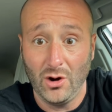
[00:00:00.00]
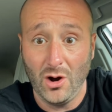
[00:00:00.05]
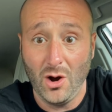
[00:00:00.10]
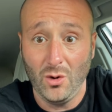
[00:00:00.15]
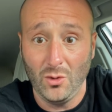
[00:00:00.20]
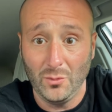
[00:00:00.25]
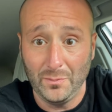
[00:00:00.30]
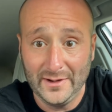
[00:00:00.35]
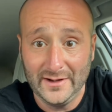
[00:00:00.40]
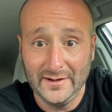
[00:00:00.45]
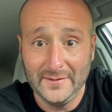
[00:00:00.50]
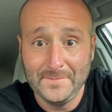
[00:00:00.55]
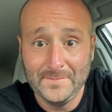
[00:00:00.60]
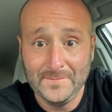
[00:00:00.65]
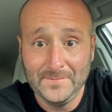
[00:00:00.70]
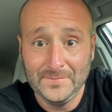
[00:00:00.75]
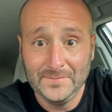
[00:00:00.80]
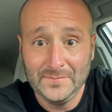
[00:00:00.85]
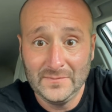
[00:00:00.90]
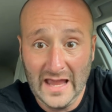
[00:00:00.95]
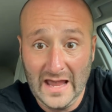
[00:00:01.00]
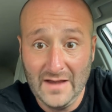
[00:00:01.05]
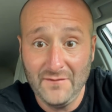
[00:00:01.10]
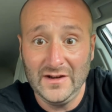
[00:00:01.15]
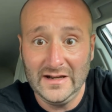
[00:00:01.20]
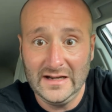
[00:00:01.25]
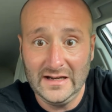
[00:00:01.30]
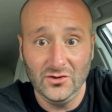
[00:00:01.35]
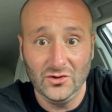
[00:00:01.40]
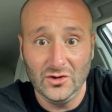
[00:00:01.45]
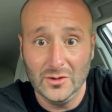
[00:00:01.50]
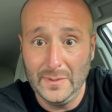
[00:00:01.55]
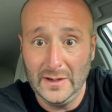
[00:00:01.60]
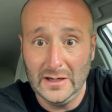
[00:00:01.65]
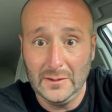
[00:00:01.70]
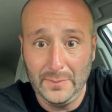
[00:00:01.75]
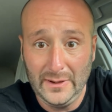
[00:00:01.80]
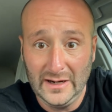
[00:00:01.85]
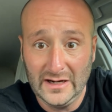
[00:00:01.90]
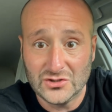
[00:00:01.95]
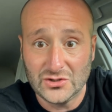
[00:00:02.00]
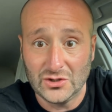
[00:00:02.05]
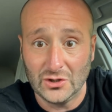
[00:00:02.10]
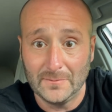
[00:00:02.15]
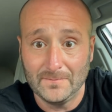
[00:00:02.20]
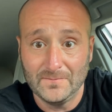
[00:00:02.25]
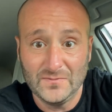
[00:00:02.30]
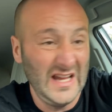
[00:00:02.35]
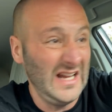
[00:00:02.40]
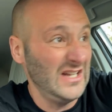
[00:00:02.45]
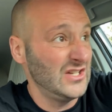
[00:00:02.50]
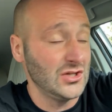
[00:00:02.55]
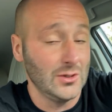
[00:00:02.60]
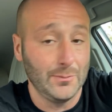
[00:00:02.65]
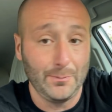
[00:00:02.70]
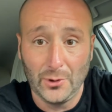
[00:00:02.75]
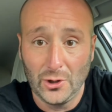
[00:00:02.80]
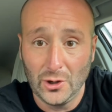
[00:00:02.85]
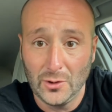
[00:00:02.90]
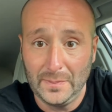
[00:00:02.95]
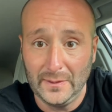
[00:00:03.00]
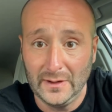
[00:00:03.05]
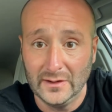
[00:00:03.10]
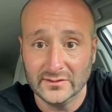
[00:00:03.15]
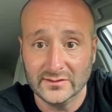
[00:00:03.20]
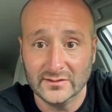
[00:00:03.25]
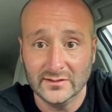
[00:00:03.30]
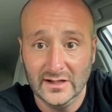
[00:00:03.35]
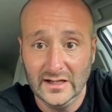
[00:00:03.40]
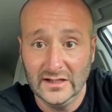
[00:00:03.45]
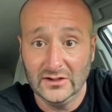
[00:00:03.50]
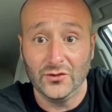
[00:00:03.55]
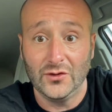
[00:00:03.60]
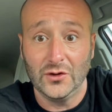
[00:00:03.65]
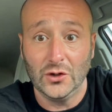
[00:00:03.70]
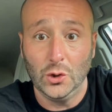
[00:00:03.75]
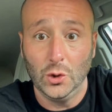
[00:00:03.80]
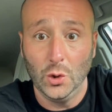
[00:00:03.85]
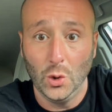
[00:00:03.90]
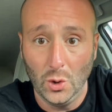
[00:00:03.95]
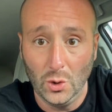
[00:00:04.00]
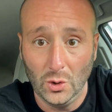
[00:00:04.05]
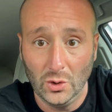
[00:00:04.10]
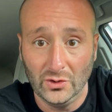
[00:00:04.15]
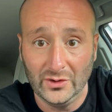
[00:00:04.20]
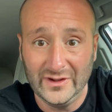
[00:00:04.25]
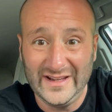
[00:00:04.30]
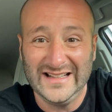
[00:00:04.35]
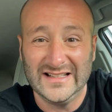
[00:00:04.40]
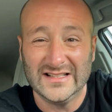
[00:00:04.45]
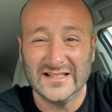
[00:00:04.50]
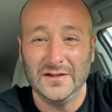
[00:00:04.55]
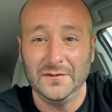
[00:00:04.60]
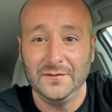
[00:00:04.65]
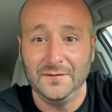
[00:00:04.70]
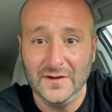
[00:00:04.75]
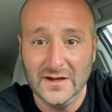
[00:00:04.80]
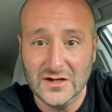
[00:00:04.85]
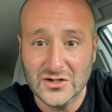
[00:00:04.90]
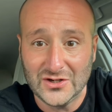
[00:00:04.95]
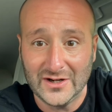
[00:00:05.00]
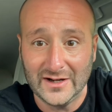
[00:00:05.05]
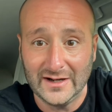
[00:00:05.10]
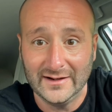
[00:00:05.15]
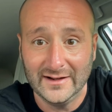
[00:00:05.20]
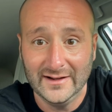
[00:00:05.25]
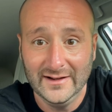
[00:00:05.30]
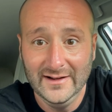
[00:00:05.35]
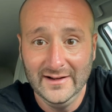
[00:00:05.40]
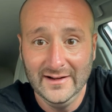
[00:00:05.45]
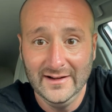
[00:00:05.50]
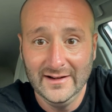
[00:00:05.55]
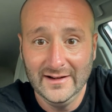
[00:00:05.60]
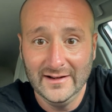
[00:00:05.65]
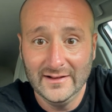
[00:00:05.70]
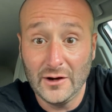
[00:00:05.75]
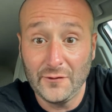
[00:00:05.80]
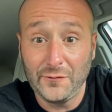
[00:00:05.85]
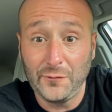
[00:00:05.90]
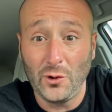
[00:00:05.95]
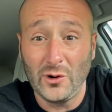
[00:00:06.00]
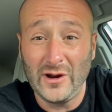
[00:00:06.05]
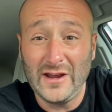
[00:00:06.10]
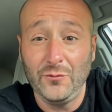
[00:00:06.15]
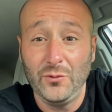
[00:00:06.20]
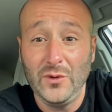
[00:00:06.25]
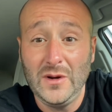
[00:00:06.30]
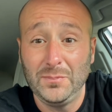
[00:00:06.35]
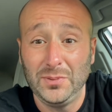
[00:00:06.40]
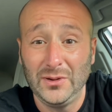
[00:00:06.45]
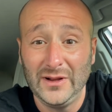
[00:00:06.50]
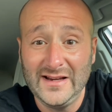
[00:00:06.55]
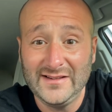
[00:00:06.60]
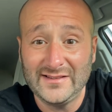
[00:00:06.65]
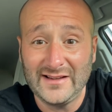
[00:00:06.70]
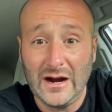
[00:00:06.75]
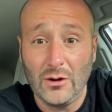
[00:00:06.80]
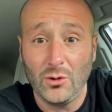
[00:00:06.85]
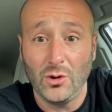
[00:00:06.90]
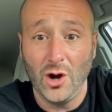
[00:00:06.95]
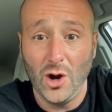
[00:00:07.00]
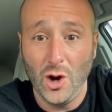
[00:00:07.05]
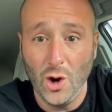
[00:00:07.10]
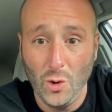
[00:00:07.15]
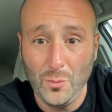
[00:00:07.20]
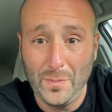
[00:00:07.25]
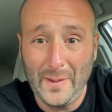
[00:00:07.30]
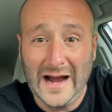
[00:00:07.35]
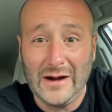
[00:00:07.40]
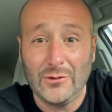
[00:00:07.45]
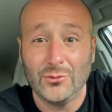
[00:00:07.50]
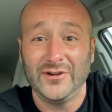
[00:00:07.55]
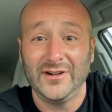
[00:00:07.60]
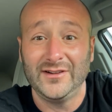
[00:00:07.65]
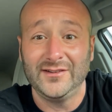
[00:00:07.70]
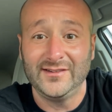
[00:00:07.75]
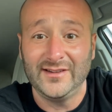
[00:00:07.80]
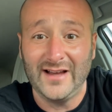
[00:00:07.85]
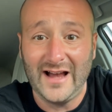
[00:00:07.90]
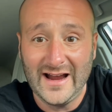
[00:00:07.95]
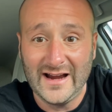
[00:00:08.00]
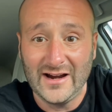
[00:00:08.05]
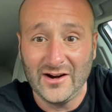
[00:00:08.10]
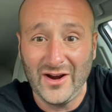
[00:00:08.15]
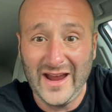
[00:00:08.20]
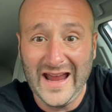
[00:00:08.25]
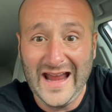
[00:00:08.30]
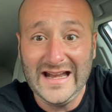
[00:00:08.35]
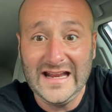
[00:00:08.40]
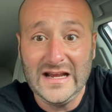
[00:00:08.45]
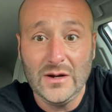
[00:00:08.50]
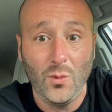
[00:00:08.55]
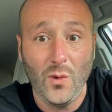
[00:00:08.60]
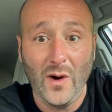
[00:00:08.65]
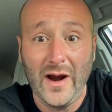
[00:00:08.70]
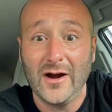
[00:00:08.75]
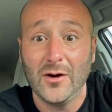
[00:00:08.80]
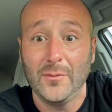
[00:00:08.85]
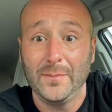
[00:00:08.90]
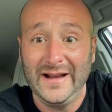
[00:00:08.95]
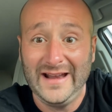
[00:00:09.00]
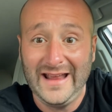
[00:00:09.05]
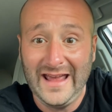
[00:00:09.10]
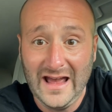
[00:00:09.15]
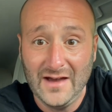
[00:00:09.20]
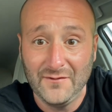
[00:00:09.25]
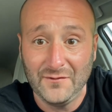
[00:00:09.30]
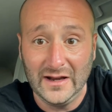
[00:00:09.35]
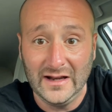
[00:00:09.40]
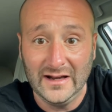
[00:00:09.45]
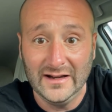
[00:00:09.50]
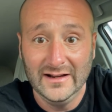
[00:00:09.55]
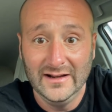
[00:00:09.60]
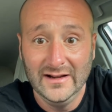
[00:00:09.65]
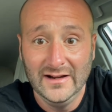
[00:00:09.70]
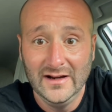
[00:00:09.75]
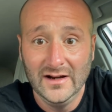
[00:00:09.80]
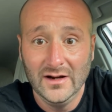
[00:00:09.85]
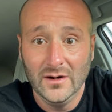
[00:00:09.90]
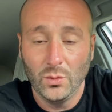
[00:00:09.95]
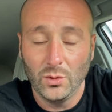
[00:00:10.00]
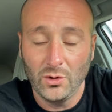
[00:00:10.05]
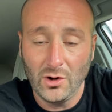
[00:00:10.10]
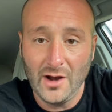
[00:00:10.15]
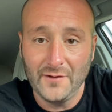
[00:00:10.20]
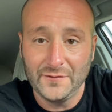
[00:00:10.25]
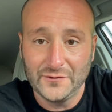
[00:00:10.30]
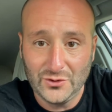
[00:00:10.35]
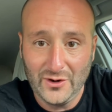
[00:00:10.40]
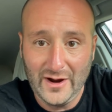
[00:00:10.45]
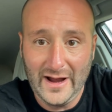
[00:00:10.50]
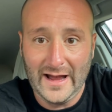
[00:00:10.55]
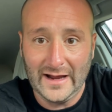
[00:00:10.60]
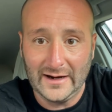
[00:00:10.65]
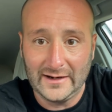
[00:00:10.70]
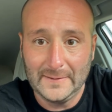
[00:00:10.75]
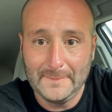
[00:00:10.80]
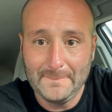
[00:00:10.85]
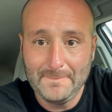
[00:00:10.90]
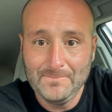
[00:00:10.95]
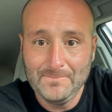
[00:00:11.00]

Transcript: hope. Heaven is the big picture. It's the purpose. It's the goal. It's the vision. Therefore, if we place our hope, our desire anywhere but heaven, we're off track.